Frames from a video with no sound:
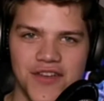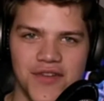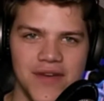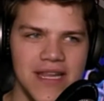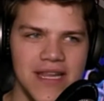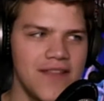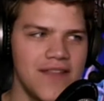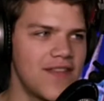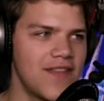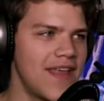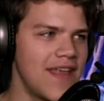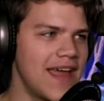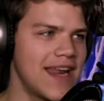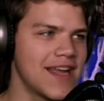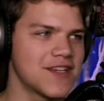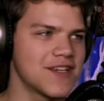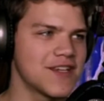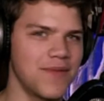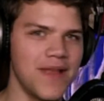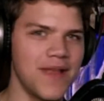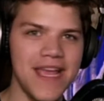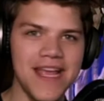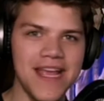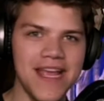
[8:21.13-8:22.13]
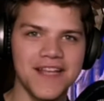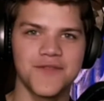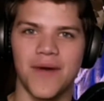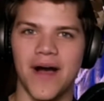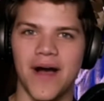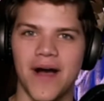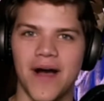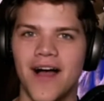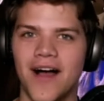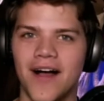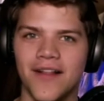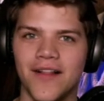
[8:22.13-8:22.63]
you need, that
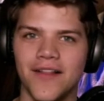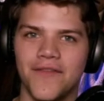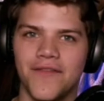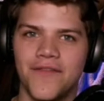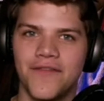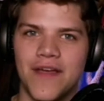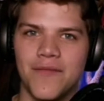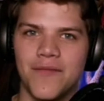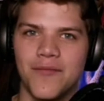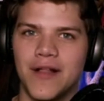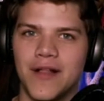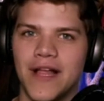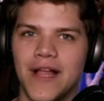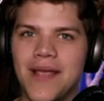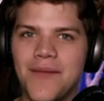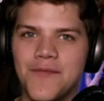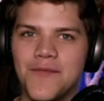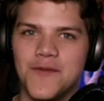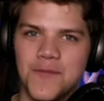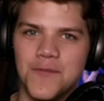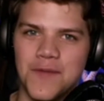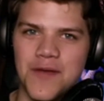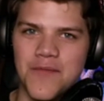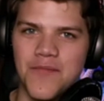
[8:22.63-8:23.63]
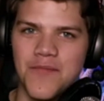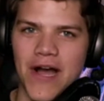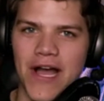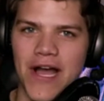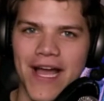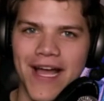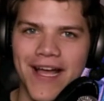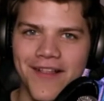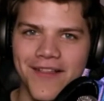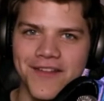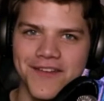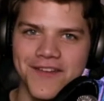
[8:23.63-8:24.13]
explains why all of them claim to be
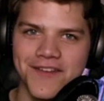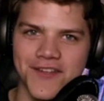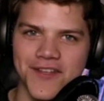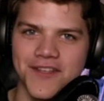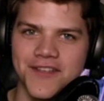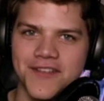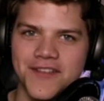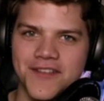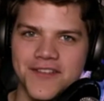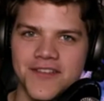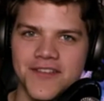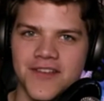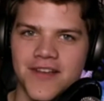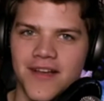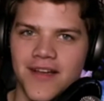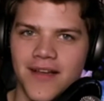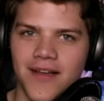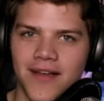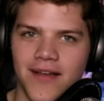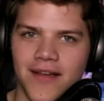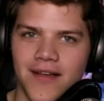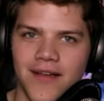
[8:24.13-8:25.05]
biologists.